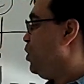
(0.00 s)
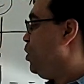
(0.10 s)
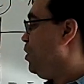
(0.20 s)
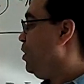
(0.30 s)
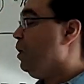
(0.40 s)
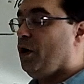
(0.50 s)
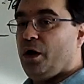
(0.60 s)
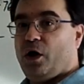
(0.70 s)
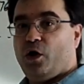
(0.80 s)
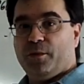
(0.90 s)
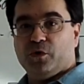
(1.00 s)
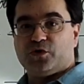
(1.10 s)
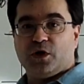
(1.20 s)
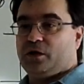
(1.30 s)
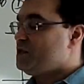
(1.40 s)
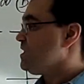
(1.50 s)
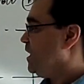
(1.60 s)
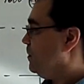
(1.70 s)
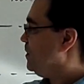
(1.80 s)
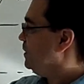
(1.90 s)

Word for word: are almost all the same.